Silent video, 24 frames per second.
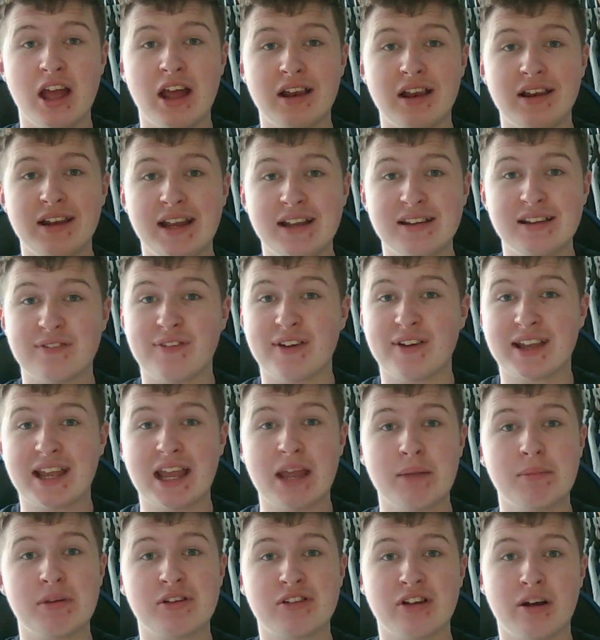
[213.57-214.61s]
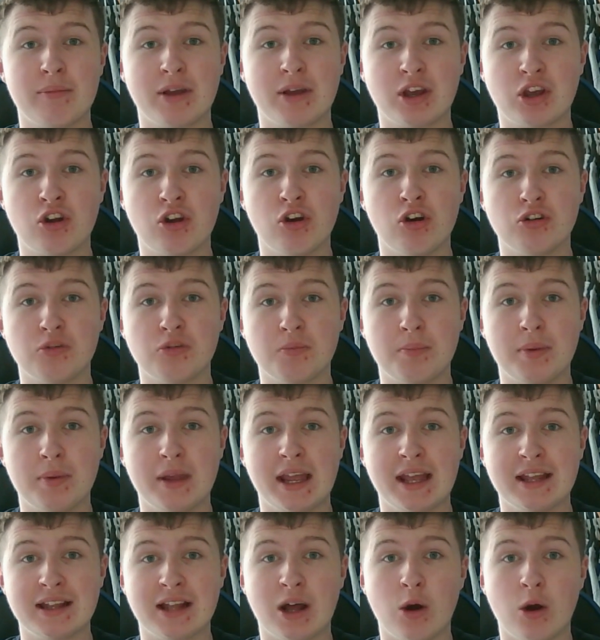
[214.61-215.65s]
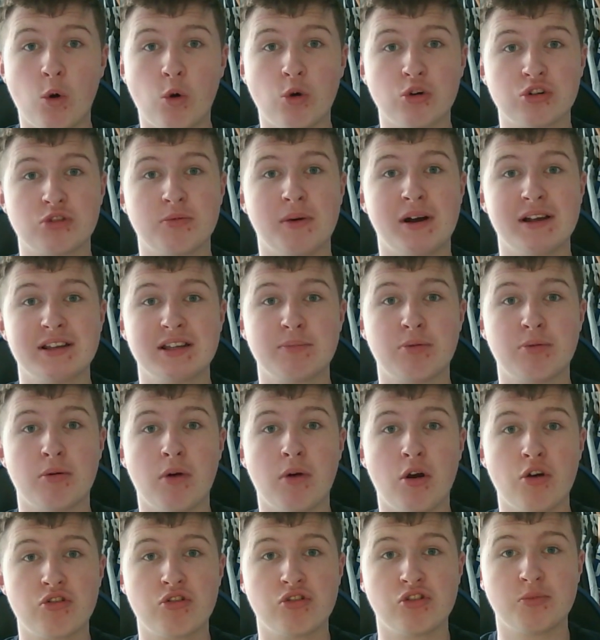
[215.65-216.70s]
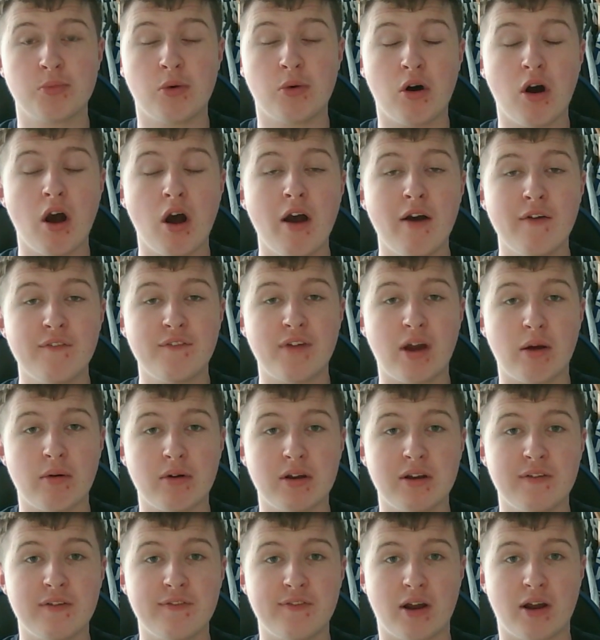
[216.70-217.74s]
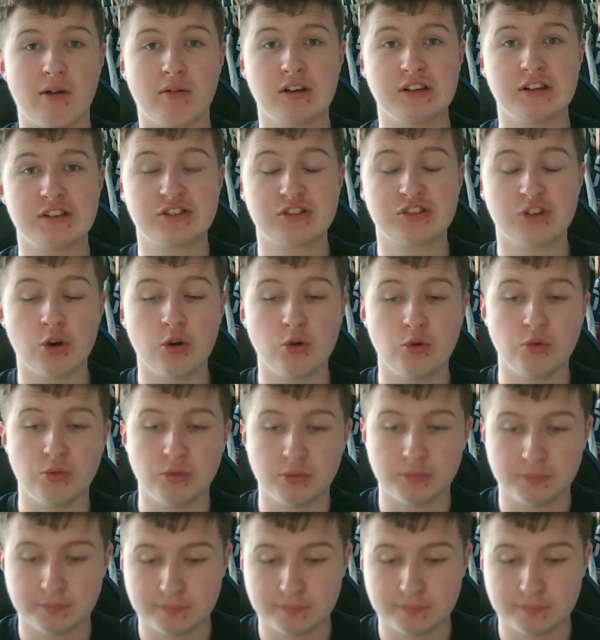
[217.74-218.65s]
Leeds, if they keep this up, they could be in that automatic promotion spot very, very soon.